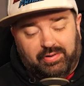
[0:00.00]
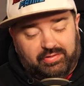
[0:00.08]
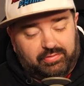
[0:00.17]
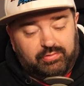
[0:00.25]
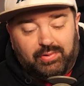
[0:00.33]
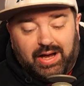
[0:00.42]

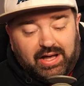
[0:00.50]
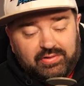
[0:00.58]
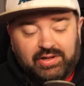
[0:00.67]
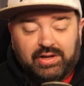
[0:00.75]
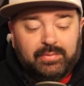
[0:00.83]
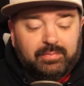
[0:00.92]
Breath of the
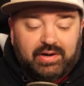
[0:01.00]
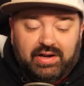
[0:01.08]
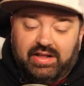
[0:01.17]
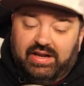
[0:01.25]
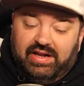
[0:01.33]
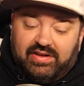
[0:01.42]
Wild, but
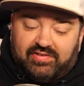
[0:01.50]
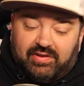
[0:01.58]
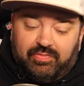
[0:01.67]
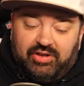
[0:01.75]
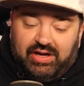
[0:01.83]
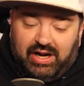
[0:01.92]
it is
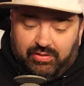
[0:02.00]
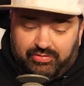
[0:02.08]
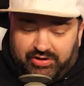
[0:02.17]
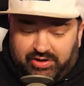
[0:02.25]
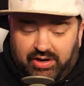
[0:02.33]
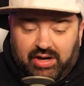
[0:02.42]
something out
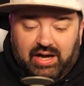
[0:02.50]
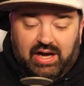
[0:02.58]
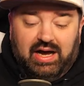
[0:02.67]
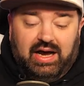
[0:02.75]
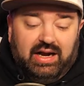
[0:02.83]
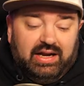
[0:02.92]
there
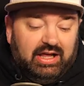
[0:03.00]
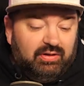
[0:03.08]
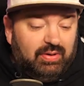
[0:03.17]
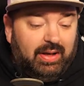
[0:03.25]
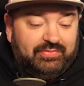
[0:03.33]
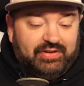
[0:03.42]
on a
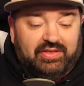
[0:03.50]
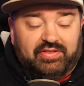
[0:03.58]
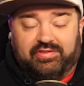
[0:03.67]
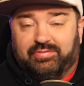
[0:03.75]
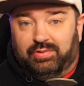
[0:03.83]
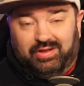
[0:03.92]
website
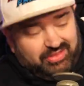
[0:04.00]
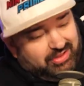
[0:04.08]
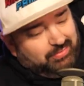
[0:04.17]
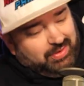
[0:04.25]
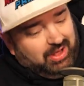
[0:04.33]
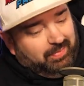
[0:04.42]
that's really
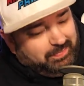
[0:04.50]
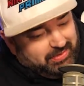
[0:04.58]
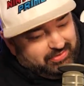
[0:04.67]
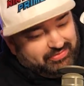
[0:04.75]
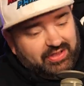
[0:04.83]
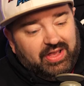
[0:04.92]
well
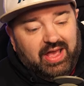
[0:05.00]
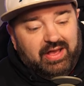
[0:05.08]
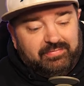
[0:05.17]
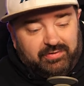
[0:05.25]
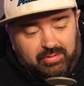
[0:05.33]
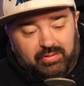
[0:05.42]
built
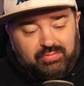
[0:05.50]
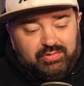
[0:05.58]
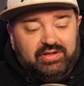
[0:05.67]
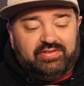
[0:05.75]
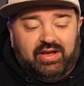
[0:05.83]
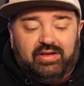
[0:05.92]
and from a
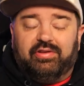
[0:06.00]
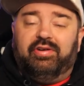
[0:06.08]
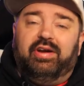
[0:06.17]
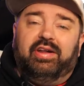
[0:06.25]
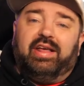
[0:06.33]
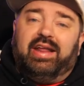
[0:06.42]

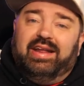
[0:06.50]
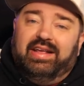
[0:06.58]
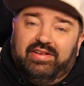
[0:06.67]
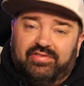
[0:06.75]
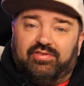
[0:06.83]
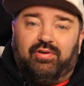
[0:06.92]
retailer that
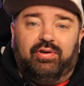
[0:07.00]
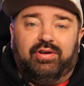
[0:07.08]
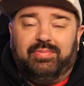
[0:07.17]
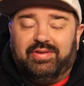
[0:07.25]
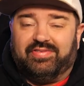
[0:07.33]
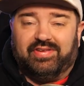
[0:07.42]
is going
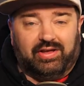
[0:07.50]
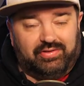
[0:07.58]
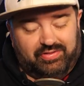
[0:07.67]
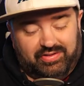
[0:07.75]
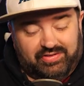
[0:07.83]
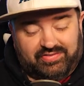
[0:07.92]
to be
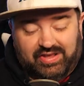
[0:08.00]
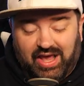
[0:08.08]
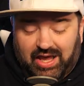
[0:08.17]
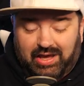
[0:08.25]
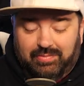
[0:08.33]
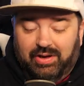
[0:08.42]
selling this
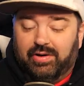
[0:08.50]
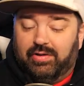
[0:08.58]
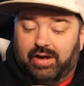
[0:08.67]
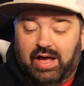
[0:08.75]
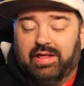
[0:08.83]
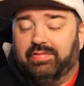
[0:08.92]
game,
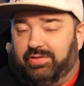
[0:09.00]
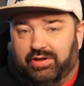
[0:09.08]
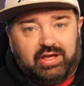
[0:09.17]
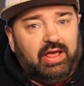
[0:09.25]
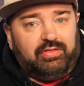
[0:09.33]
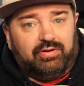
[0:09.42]
and they
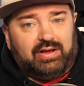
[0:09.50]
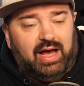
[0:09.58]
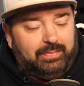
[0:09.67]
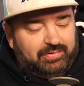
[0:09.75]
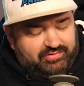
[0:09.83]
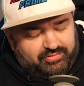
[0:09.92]
get their
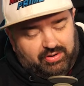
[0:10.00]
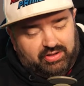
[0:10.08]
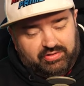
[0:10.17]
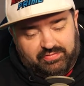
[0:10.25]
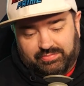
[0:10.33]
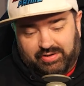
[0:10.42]
copies
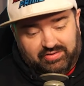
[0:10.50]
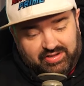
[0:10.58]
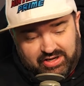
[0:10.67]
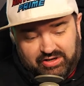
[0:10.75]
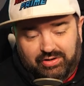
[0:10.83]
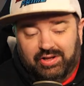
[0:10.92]
directly from
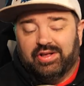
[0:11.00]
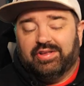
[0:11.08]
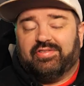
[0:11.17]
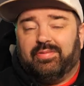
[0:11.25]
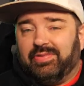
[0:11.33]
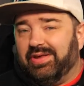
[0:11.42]
Nintendo.
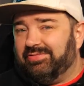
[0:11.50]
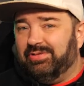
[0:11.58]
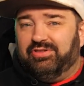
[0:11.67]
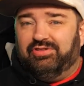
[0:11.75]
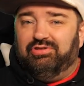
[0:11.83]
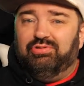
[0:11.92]
Sometimes
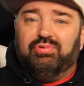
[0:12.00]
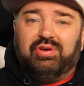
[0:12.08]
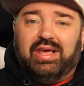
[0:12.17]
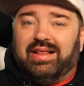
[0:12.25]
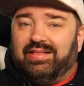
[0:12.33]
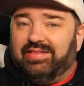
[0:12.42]
we do
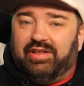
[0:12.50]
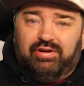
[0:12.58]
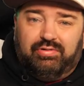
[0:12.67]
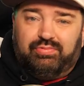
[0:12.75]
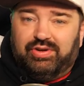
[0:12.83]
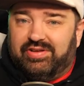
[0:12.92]
get
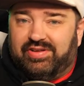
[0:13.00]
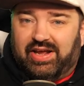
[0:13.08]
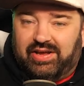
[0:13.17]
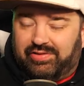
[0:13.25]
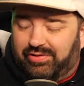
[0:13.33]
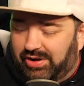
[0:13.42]
little
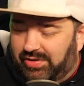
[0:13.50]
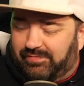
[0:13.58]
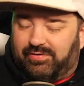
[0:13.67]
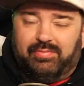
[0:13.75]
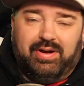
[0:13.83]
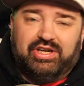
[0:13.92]
retailer
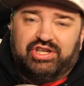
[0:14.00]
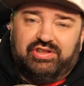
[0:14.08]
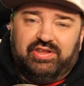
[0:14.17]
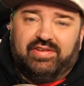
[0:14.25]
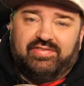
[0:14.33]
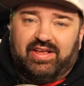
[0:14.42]
information
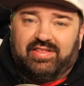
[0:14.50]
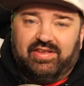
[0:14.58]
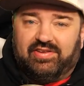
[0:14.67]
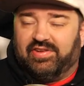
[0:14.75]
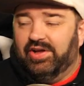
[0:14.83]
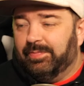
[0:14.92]
leaks like
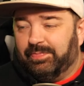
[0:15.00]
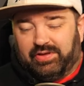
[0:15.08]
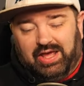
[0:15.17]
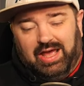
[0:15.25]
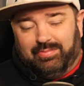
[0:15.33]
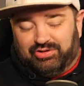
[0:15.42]
this,
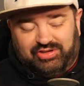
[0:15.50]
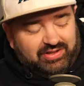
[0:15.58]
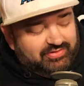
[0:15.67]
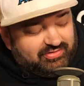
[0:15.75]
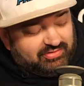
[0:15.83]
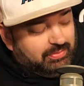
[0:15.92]
like
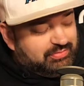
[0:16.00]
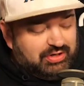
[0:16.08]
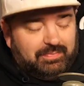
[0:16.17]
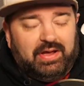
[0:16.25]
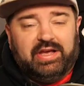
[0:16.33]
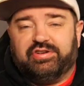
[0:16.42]
Amazon
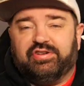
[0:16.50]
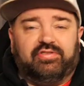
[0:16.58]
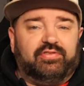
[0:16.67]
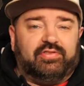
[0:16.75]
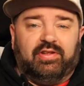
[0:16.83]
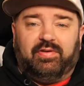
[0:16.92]
description pages
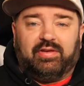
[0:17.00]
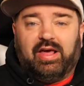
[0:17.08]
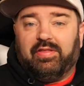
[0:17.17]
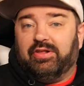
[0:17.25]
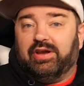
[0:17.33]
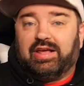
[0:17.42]
and stuff like
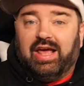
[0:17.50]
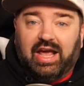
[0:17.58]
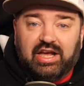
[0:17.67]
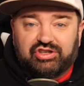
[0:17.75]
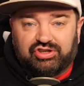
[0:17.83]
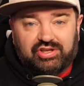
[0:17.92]
that, that
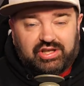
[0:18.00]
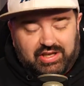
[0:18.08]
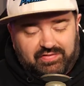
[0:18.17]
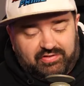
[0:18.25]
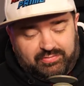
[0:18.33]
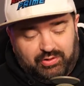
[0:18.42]
occasionally
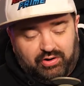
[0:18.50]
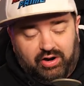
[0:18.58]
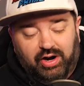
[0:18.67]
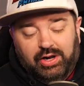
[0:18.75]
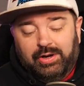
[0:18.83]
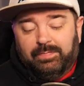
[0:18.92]
give us more.
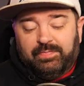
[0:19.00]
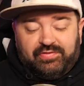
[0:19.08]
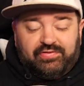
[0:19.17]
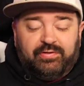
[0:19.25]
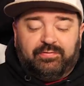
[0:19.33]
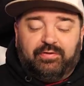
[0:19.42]

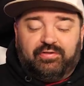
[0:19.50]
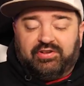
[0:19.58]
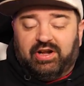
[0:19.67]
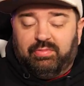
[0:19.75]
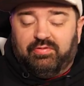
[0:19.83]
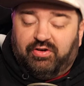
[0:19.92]
This is the first
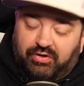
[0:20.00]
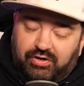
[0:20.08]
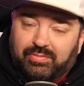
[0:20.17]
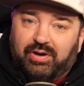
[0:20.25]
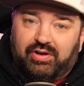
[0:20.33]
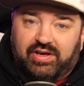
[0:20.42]
time we've heard
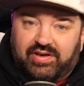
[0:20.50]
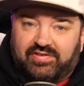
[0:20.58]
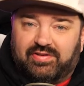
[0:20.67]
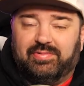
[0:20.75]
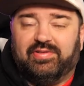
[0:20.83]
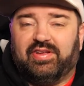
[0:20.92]
about
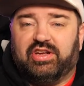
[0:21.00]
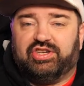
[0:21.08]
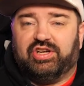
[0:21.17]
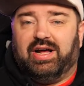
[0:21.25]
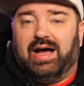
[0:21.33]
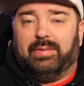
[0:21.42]

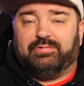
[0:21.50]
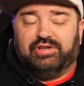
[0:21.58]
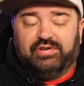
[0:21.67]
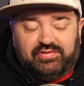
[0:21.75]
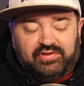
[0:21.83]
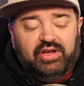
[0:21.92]
customization
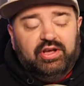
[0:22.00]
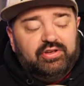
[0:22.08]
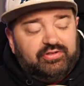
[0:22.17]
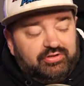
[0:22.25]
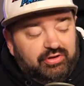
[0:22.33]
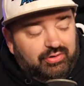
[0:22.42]
options.
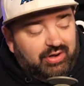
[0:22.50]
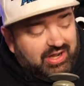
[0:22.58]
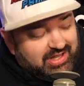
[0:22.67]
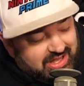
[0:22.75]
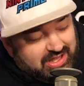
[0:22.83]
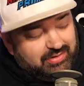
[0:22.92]
So
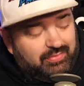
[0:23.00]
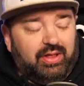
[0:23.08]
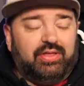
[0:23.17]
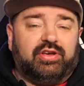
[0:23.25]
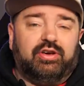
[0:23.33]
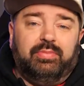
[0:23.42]
again,
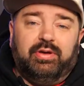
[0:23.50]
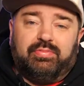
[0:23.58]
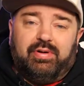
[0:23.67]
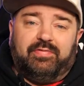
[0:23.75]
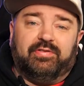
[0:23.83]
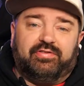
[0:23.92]
while it could be a
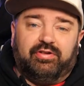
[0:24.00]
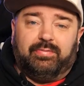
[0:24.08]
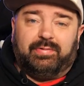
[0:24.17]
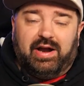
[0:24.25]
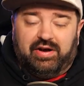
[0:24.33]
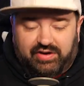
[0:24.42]
reference to the
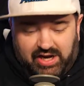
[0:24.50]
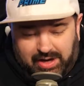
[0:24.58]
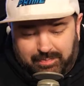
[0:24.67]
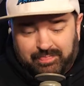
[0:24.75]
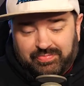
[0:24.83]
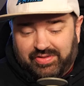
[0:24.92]
prior
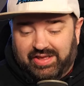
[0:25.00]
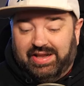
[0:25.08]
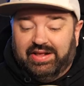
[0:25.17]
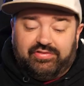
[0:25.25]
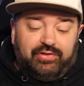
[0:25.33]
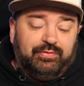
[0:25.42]
game, it
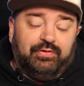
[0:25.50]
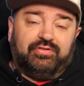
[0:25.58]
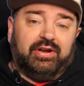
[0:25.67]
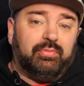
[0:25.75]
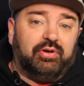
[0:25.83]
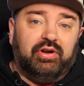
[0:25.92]
is the first
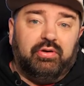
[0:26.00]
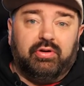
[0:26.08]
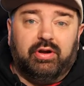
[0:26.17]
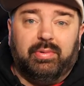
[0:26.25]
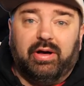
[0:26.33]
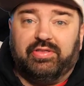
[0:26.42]
time we're
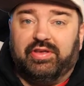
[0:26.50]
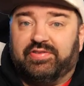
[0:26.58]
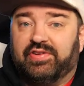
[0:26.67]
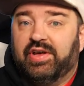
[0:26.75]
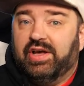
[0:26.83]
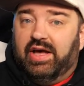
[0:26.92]
hearing about
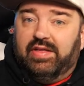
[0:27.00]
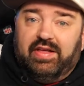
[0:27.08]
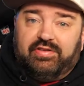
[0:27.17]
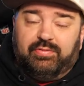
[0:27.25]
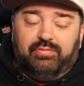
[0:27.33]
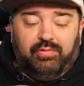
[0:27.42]
this, and
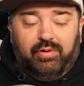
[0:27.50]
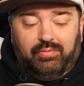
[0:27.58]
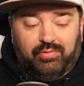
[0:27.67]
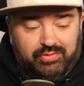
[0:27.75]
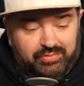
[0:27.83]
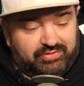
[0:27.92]
that's one,
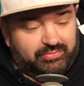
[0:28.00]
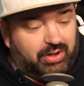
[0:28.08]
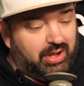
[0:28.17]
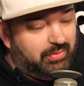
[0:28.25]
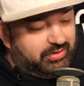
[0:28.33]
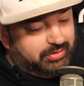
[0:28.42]
one reason
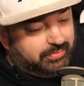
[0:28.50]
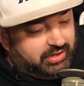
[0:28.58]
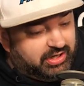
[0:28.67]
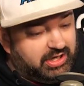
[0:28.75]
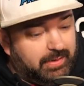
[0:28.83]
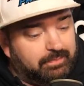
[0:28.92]
why I wanted to bring
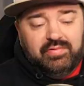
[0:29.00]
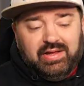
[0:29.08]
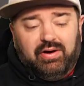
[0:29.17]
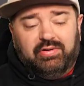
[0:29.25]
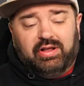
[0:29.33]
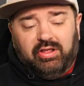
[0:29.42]
it up.
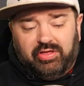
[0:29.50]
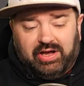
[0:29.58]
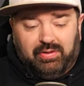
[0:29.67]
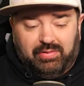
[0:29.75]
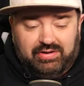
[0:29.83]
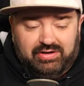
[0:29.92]
Now, another thing
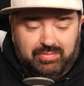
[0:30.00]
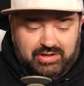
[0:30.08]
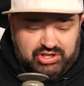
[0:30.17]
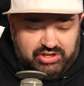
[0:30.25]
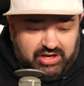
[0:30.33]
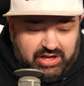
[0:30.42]
I wanted to
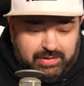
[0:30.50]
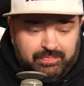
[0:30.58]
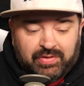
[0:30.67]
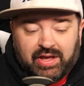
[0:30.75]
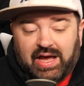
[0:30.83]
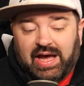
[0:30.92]
mention today
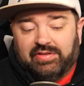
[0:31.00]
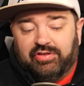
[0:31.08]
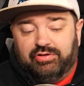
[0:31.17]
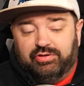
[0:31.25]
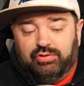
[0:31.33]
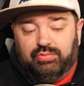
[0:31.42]
had to
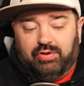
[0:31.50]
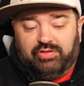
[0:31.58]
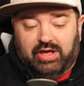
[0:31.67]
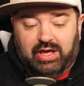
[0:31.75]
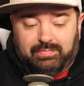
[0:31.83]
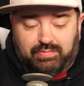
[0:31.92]
do with
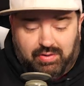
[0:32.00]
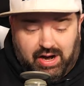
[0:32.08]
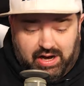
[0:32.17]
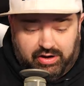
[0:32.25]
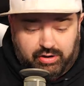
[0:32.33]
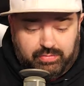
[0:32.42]
a
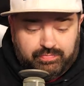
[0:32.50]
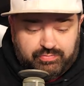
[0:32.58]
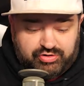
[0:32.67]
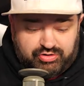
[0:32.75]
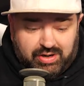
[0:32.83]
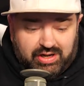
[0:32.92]
prior
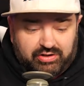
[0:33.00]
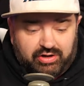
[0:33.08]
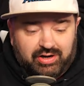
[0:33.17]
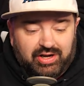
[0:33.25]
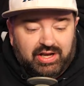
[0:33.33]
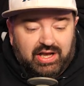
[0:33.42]

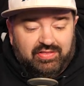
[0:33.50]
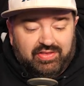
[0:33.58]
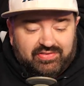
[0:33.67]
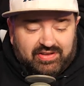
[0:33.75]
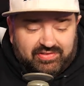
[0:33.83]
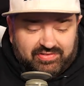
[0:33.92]
trailer, and
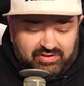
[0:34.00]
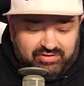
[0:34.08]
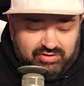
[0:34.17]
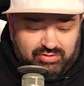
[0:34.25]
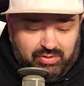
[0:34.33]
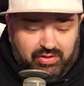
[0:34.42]
this has to
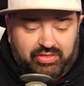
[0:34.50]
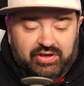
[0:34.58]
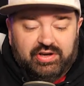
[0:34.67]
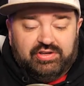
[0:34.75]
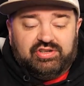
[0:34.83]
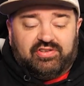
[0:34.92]
do with
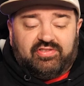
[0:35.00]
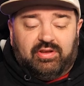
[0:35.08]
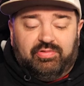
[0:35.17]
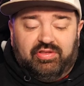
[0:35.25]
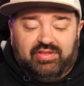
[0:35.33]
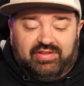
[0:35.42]
just
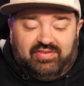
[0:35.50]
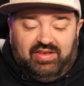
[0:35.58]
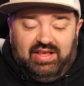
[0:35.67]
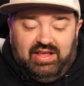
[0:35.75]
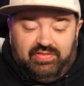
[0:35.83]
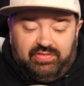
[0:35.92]
something that's
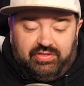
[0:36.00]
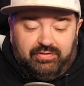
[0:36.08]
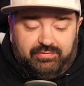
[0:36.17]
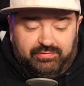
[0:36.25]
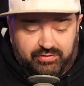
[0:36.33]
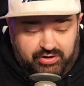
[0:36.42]
in the
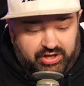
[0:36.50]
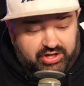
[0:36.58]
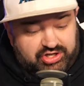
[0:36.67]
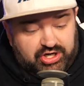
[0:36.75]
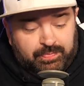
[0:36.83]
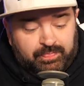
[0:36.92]

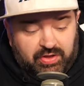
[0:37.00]
footage.